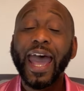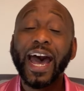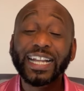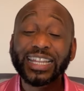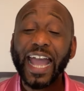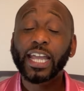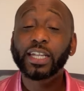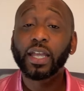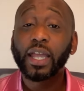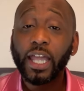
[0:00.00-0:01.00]
how that
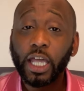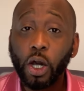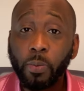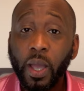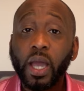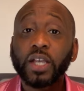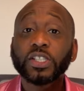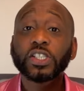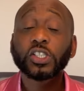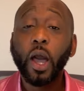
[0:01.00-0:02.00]
could help
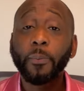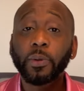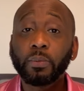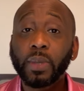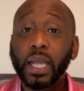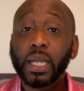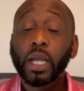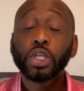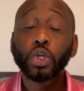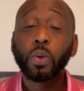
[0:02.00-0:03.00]
supplement
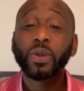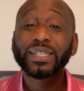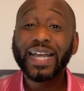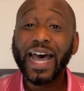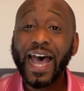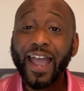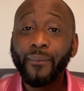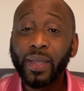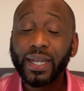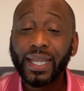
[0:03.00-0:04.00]
your
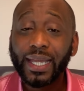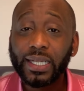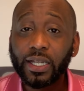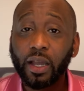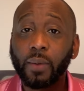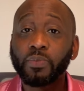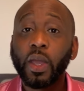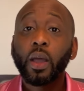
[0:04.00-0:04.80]
retirement income.